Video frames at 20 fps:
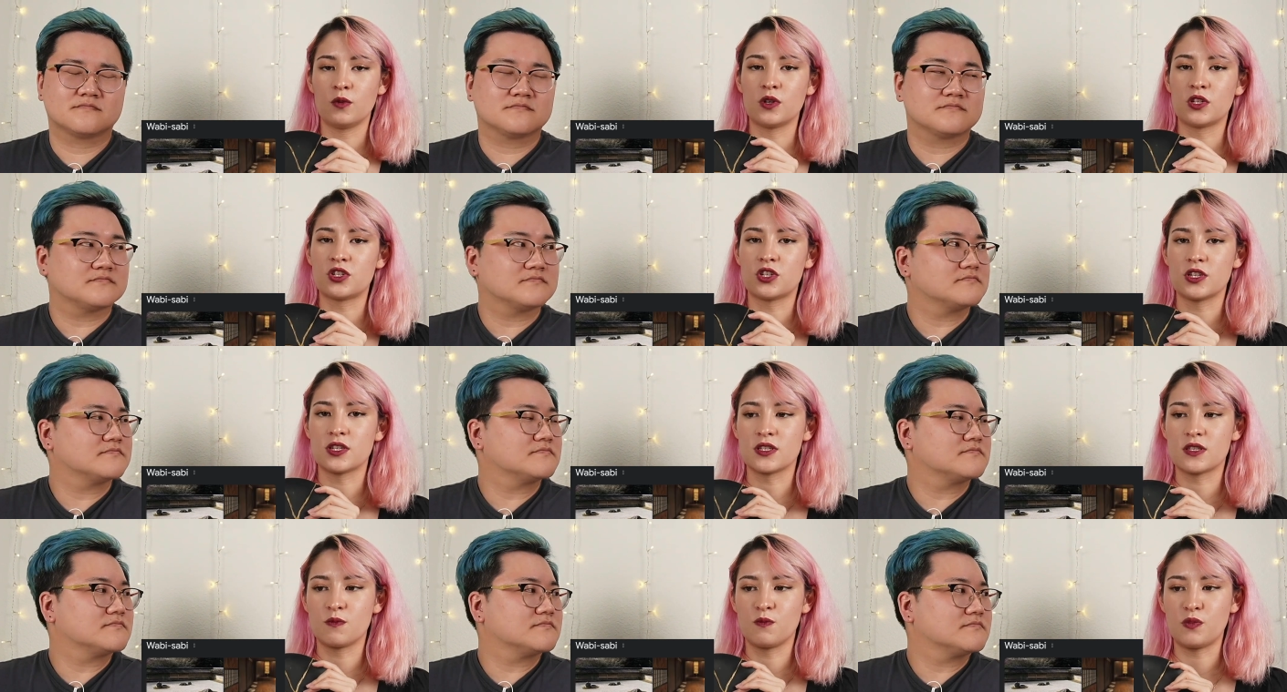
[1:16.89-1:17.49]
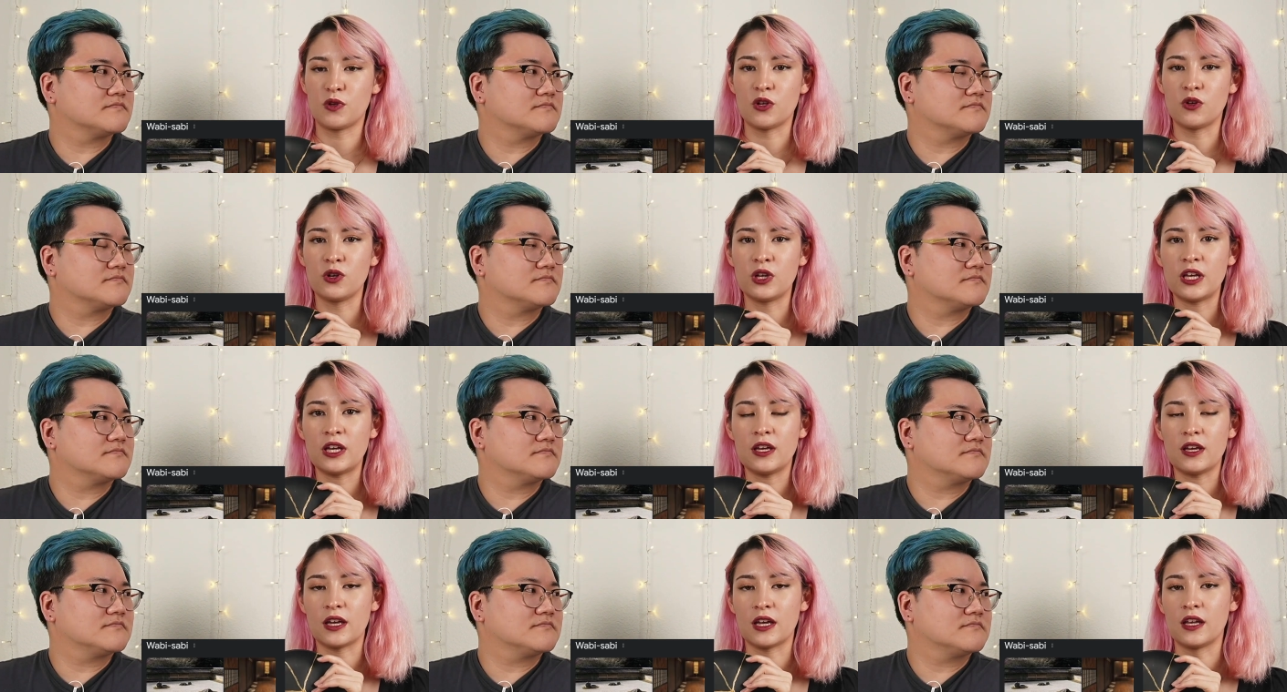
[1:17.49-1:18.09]
Speaker 1: which is
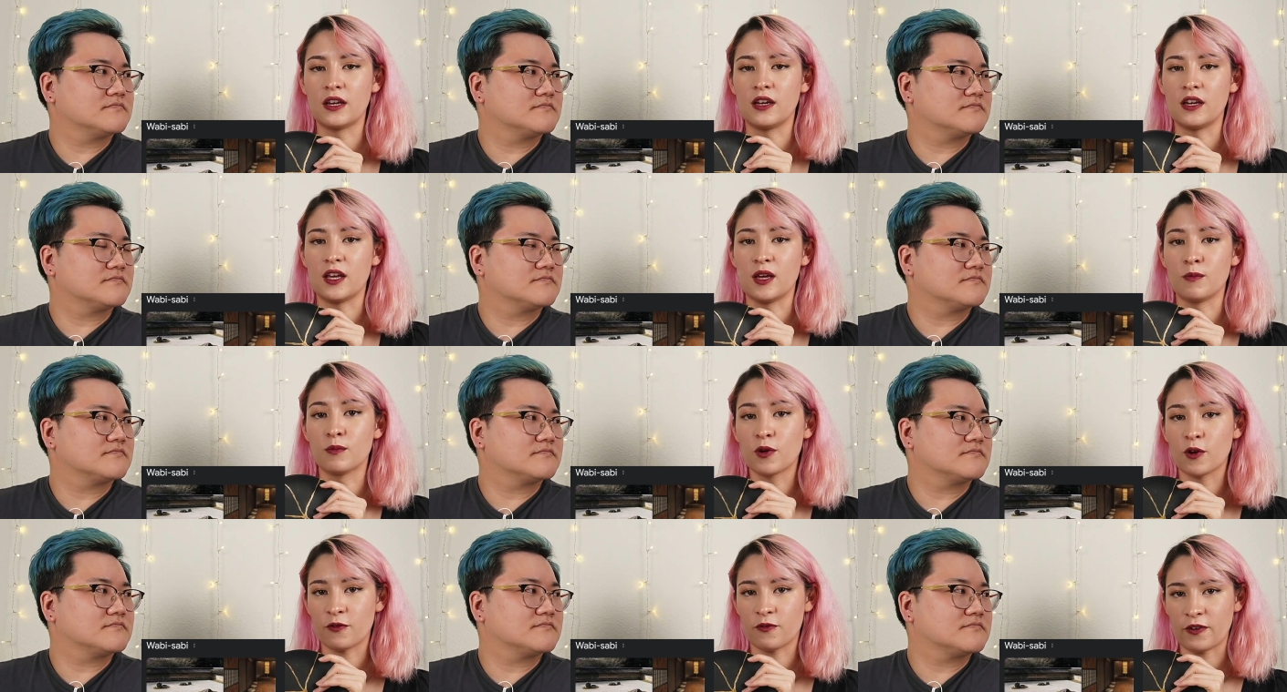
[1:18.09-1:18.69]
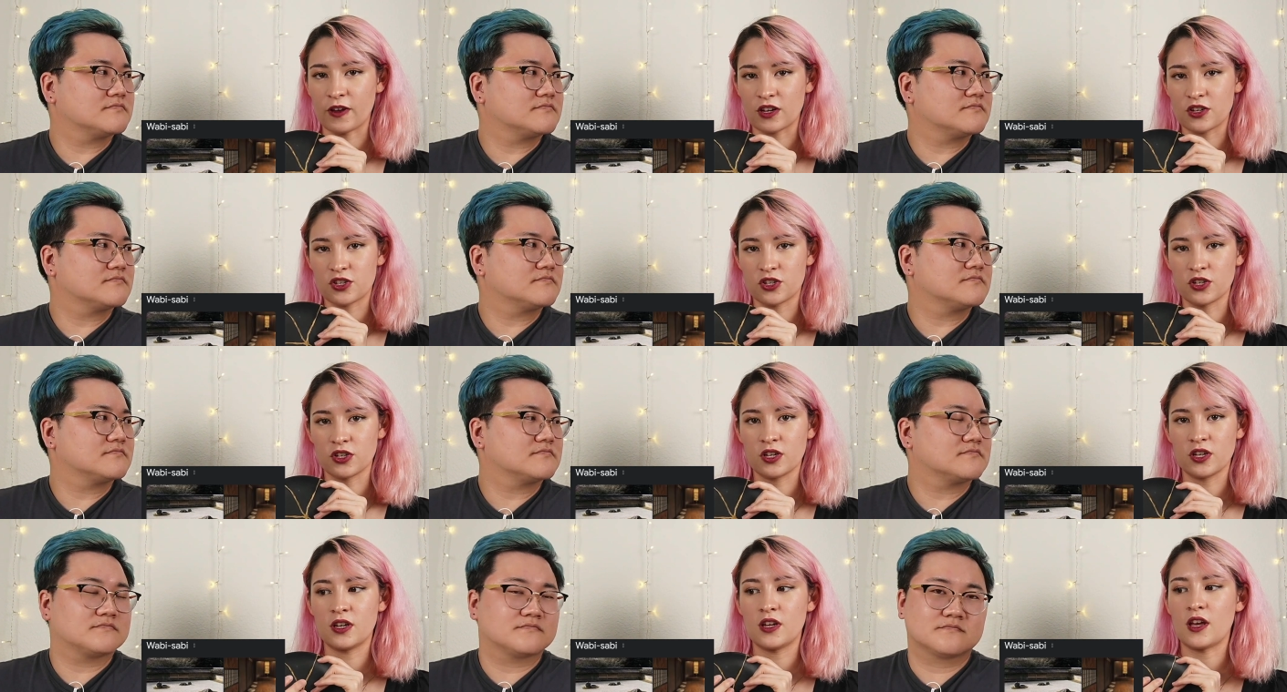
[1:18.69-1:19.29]
beauty in
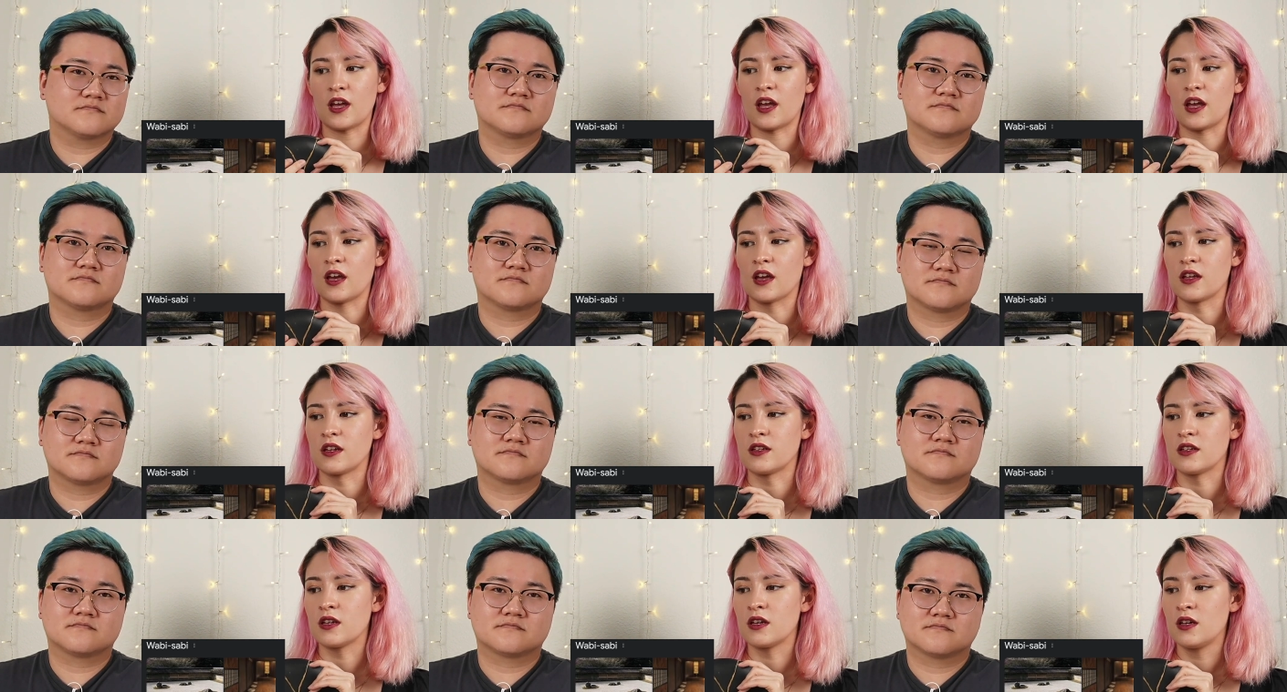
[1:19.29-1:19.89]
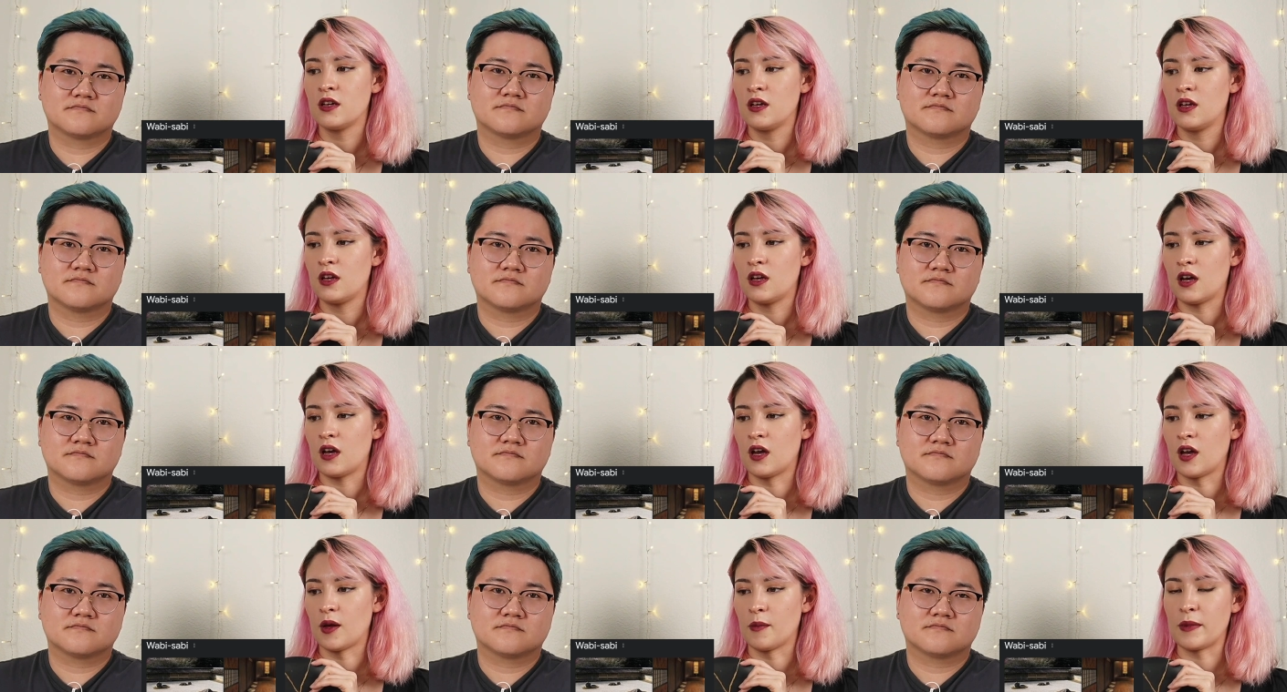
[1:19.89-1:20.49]
imperfection and
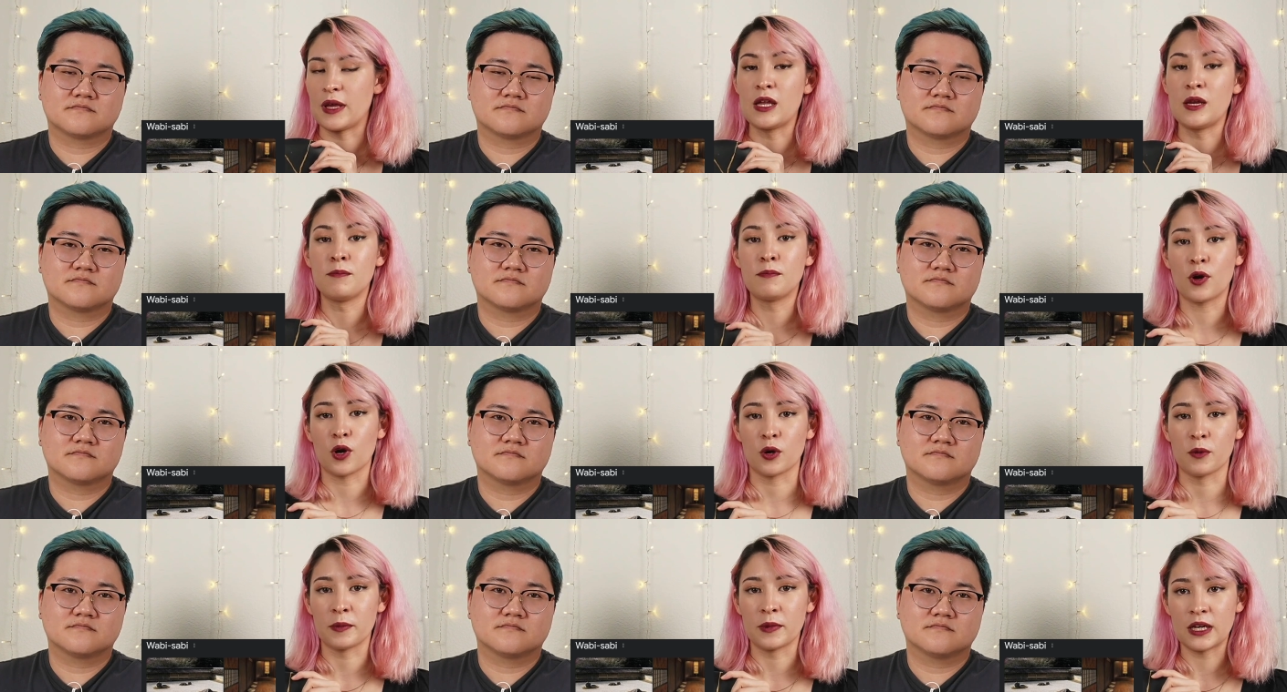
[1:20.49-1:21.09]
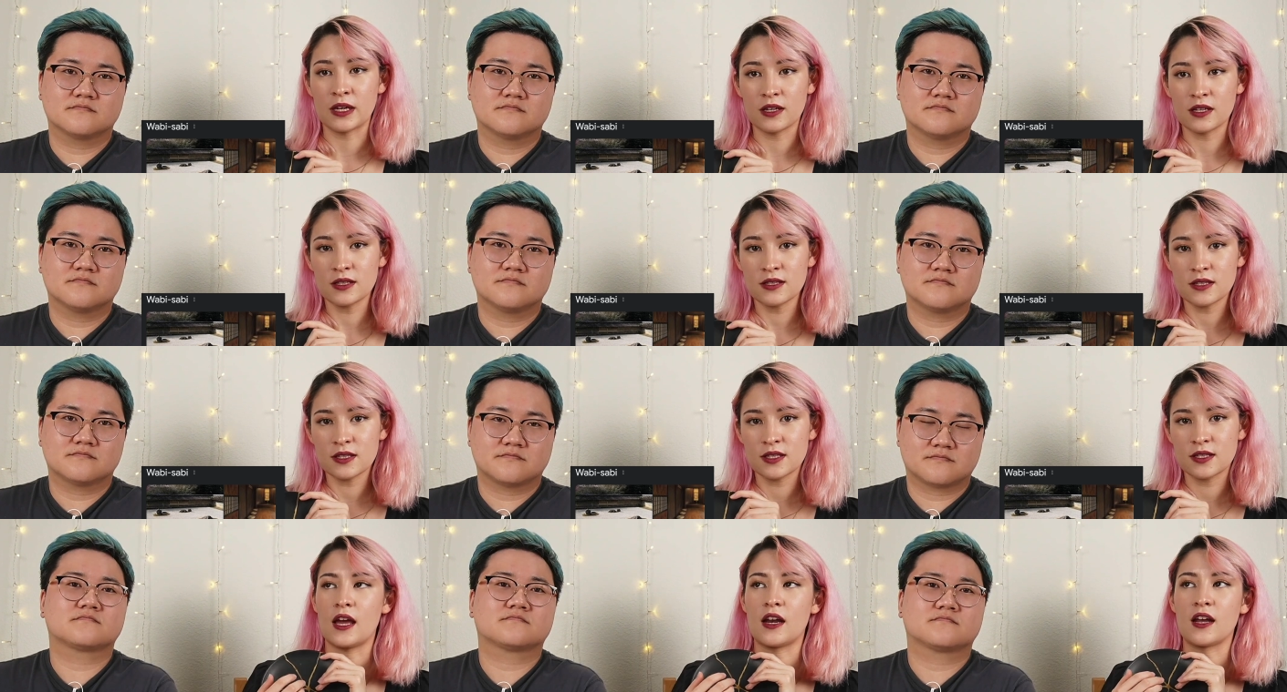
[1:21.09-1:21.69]
um,
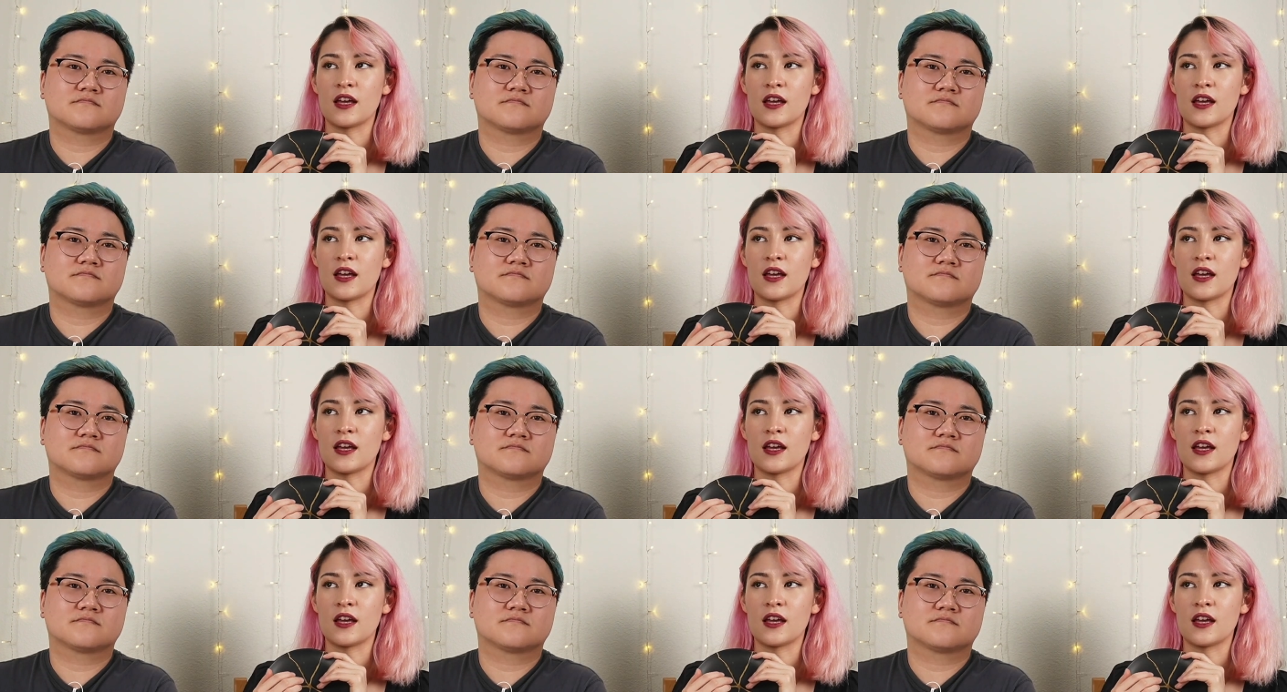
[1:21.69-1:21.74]
impermanence.